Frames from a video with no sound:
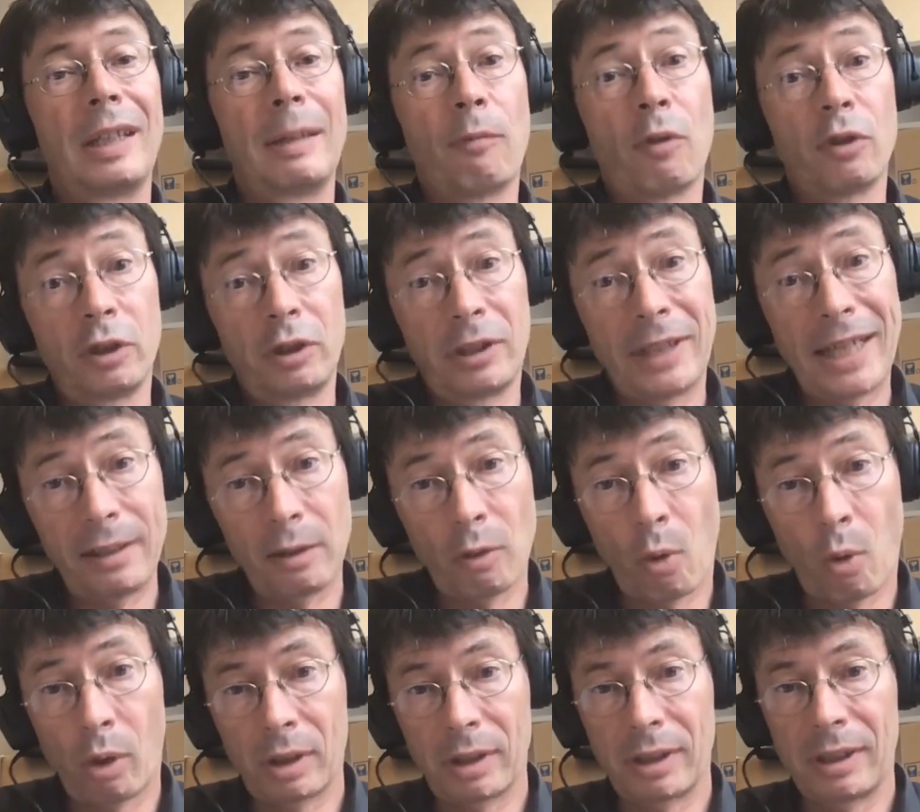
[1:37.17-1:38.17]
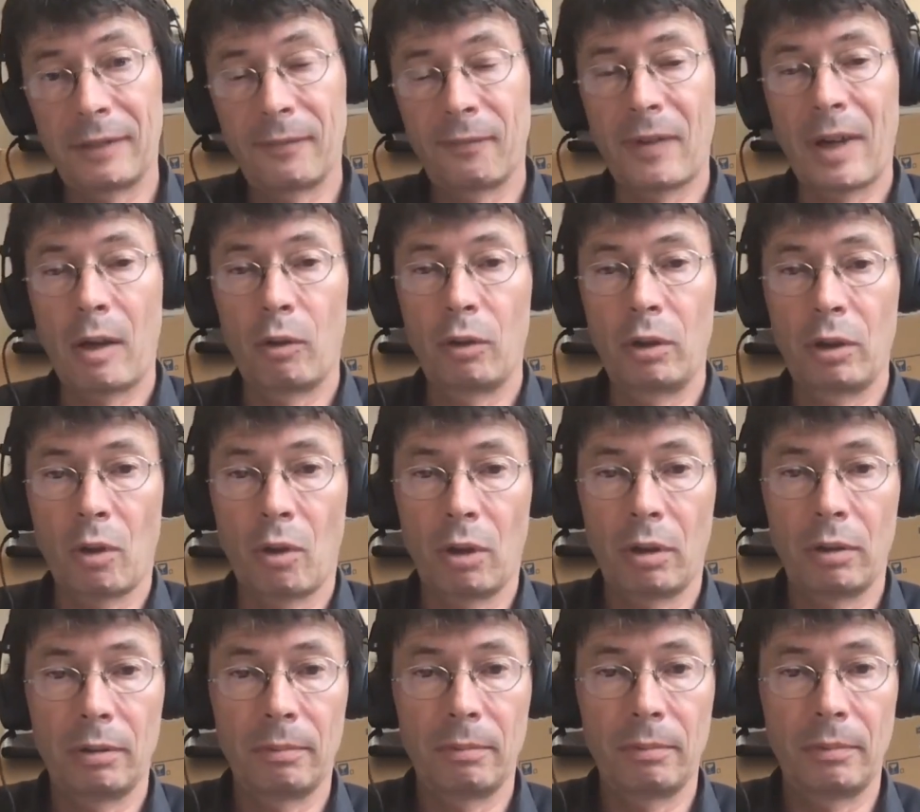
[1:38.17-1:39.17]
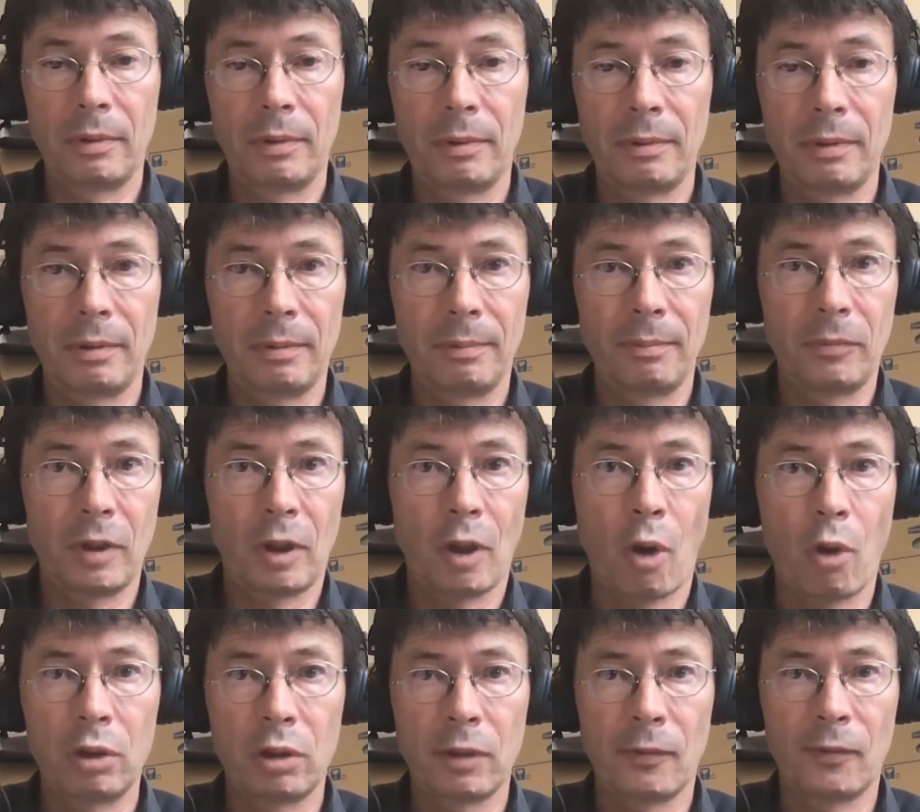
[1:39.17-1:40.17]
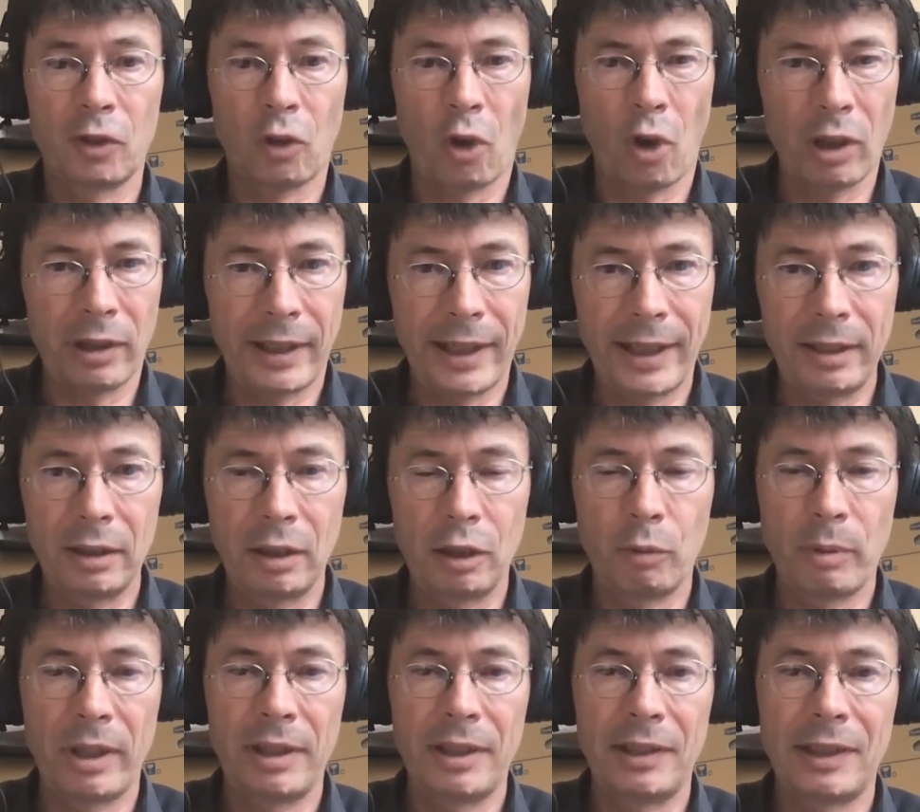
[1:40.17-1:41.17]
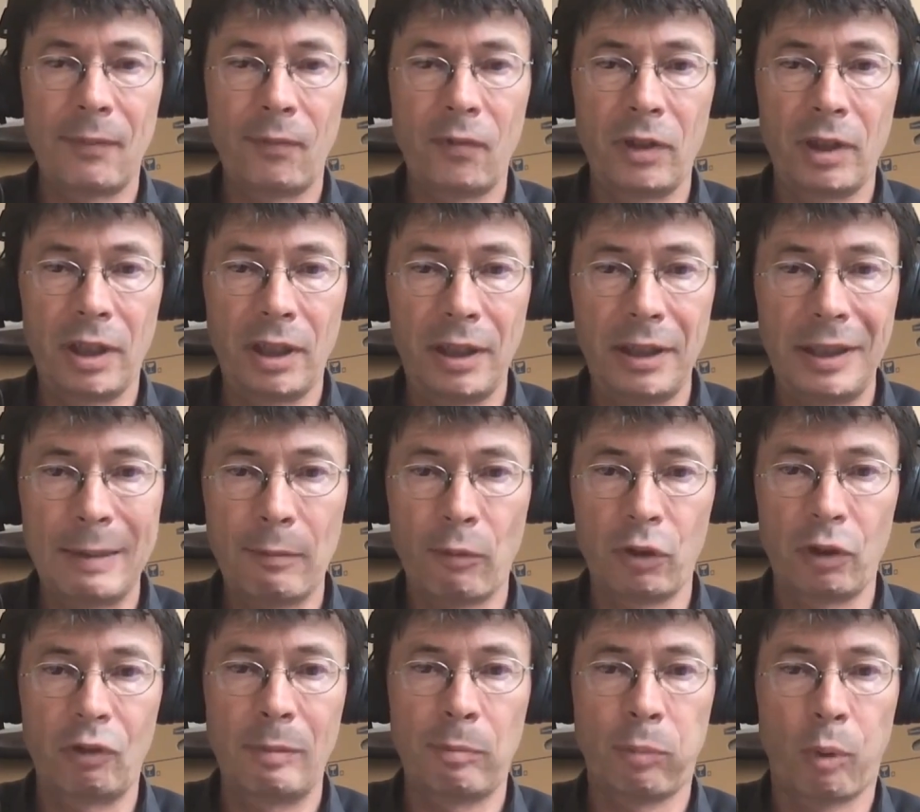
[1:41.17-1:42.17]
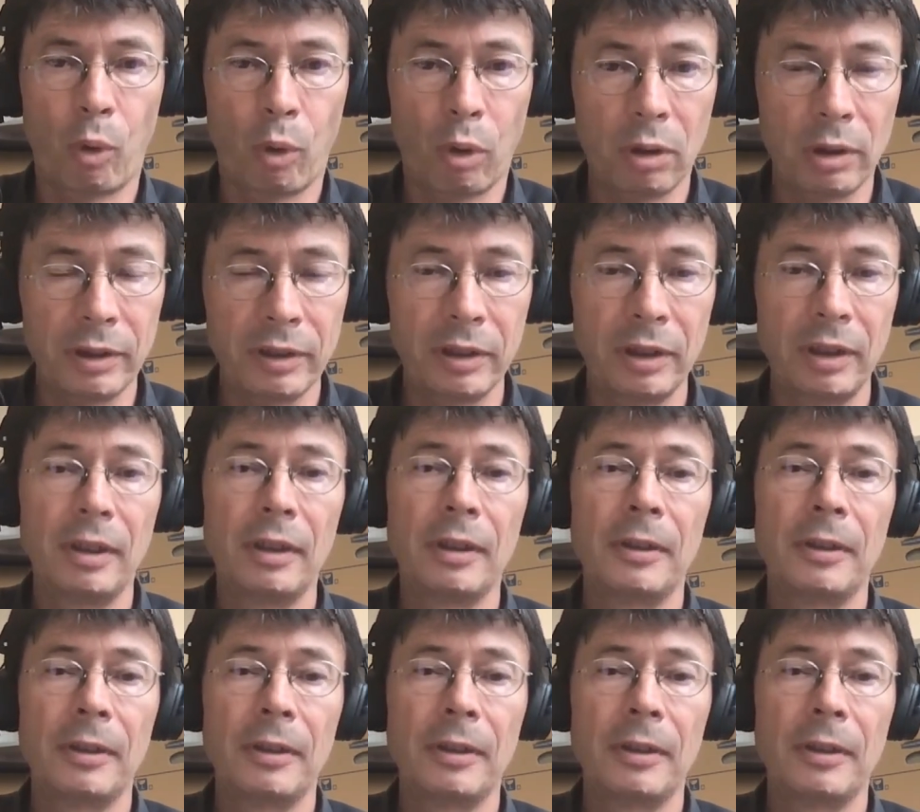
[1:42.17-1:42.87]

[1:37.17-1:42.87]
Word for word: There was a dead orca found on the coast of Scotland in 2017. There was a report,